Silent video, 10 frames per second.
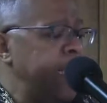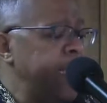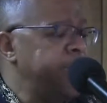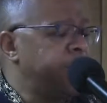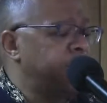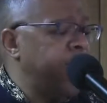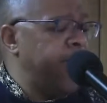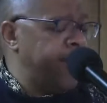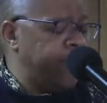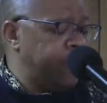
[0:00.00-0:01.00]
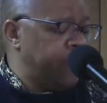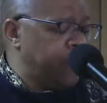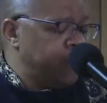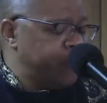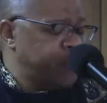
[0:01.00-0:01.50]
And he cried out,
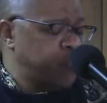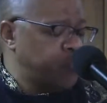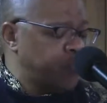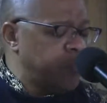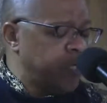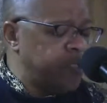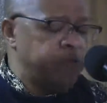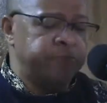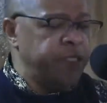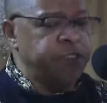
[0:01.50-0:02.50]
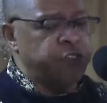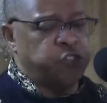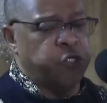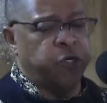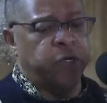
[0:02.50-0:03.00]
Lord, restore unto me the
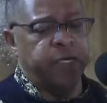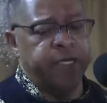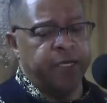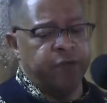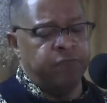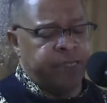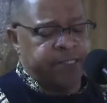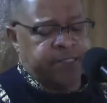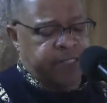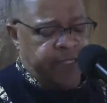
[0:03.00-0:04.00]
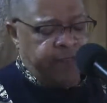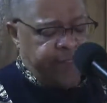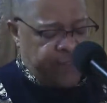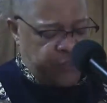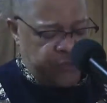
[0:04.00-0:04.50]
joy of my
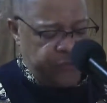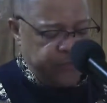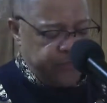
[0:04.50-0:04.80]
salvation.